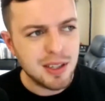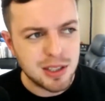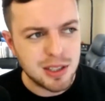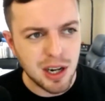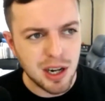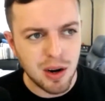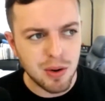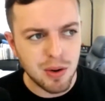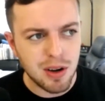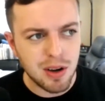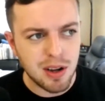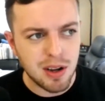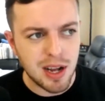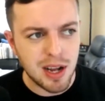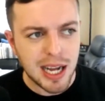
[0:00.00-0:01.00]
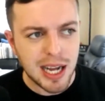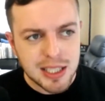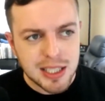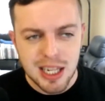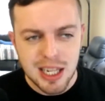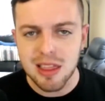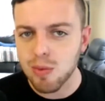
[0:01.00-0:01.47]
So I
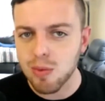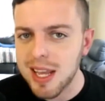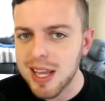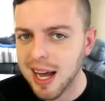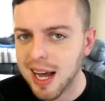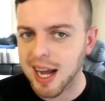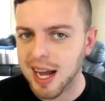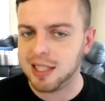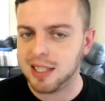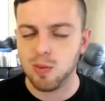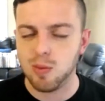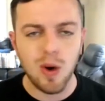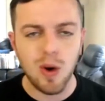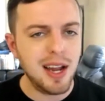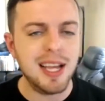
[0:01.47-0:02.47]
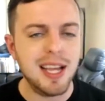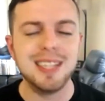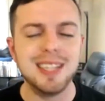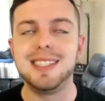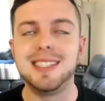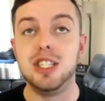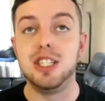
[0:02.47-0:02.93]
see 3 guys. One
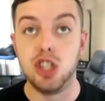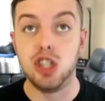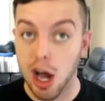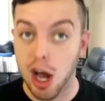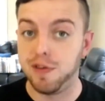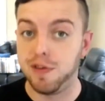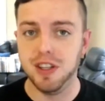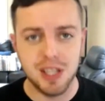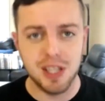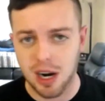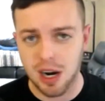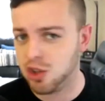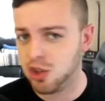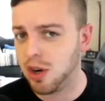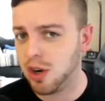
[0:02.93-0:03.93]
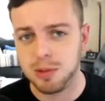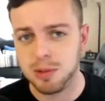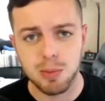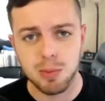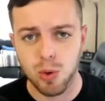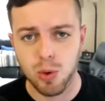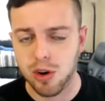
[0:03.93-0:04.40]
is definitely not a Trump
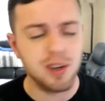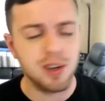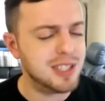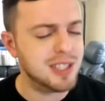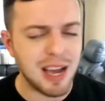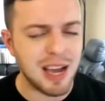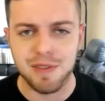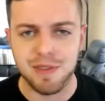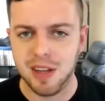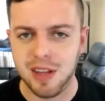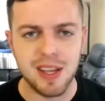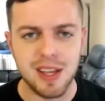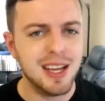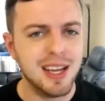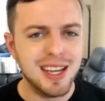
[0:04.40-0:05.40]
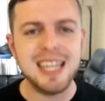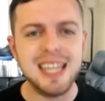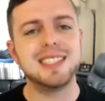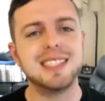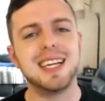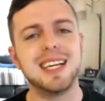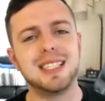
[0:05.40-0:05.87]
supporter. Definitely.
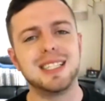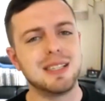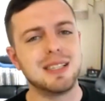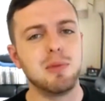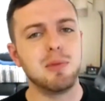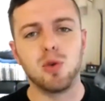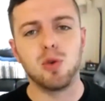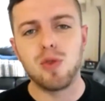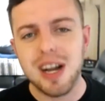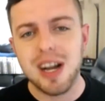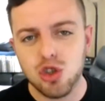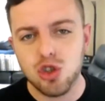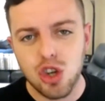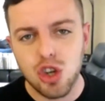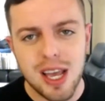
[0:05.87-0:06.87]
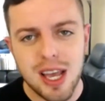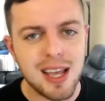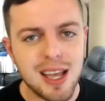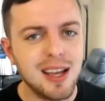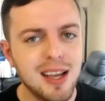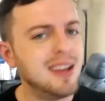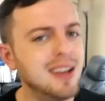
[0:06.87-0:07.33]
He's like some
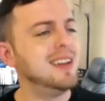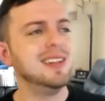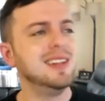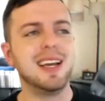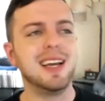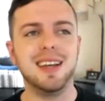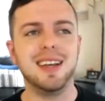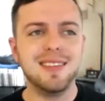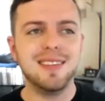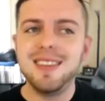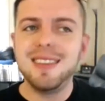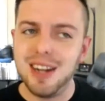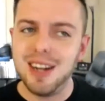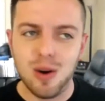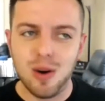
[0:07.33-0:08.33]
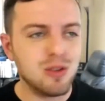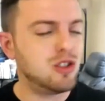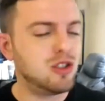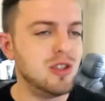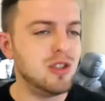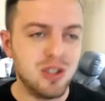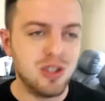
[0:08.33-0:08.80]
grungy, like,
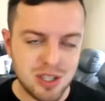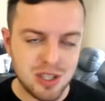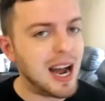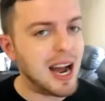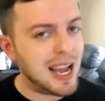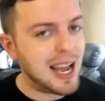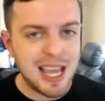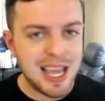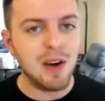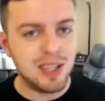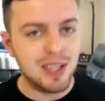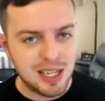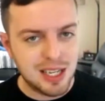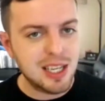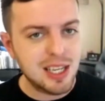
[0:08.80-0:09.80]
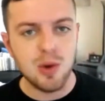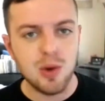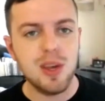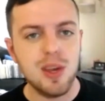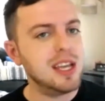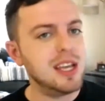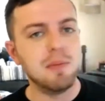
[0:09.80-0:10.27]
I guarantee
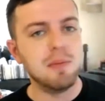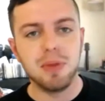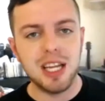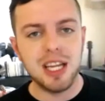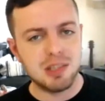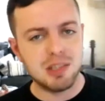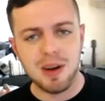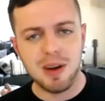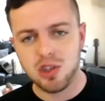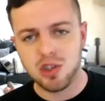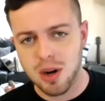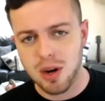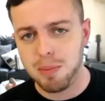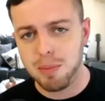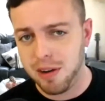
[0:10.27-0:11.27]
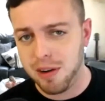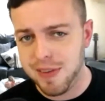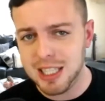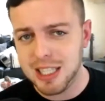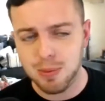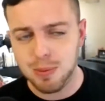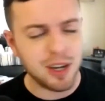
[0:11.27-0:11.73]
you he complains about Trump on
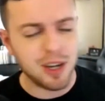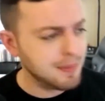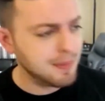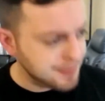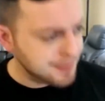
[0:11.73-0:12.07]
Facebook.